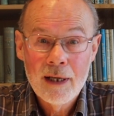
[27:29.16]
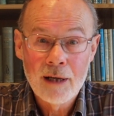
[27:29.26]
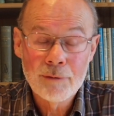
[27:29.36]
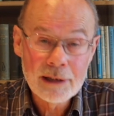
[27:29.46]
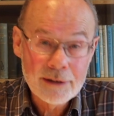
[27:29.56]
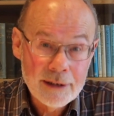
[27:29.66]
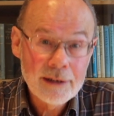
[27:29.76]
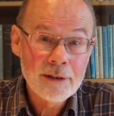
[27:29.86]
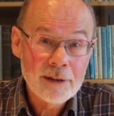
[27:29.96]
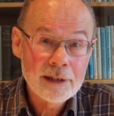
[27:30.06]
And we can see
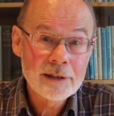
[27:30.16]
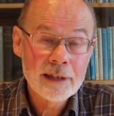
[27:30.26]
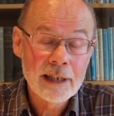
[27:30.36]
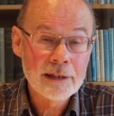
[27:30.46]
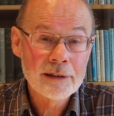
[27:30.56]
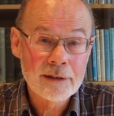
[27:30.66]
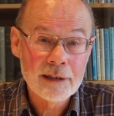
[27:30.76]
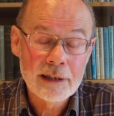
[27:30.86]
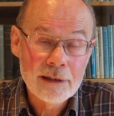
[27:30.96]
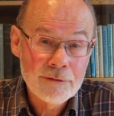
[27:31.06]
that this takes
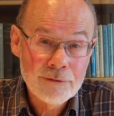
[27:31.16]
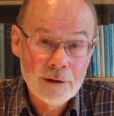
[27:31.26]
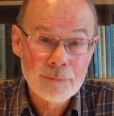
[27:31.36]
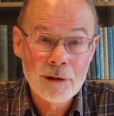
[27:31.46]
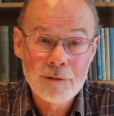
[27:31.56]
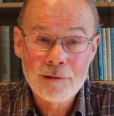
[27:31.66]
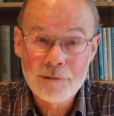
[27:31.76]
the form of a